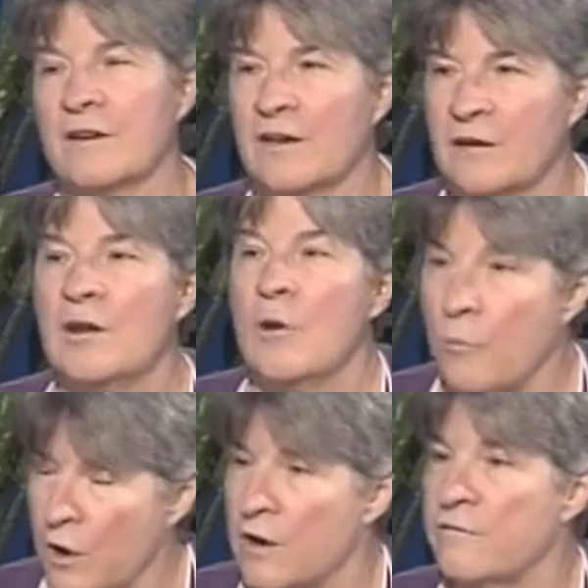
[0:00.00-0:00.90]
And
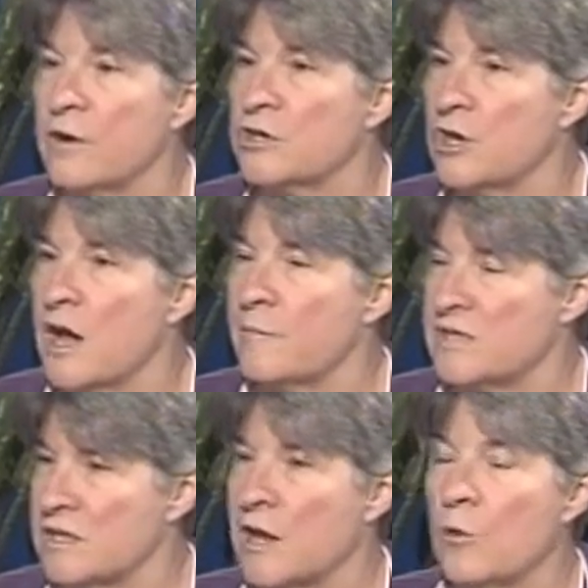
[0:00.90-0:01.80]
part of our job
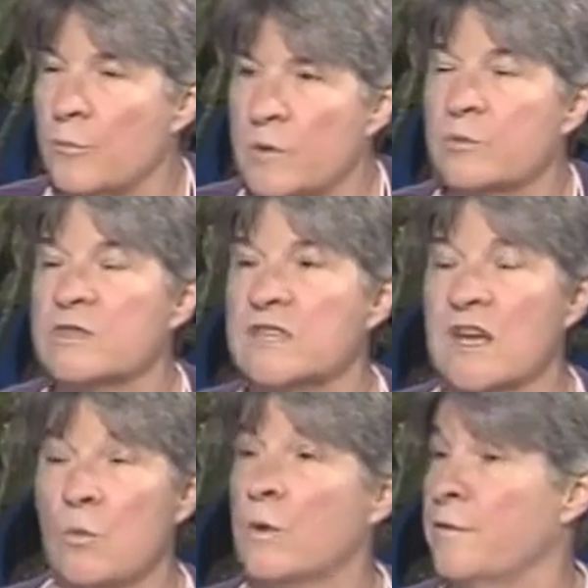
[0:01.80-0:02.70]
is to help people
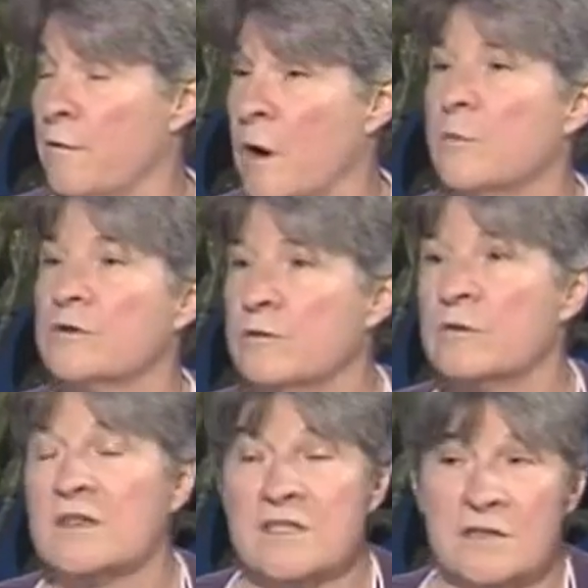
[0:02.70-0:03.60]
see what their
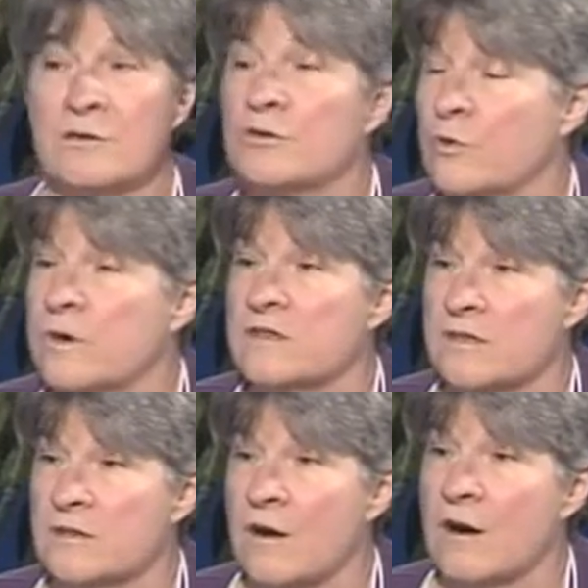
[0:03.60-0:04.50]
opportunities and their
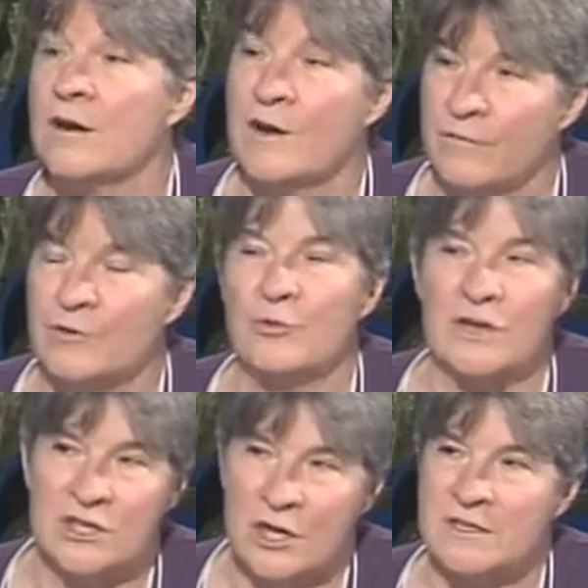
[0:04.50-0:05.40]
choices are for
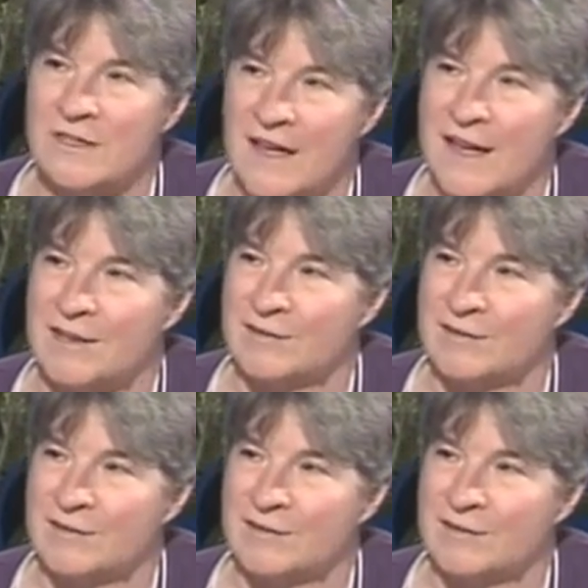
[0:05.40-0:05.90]
doing just that.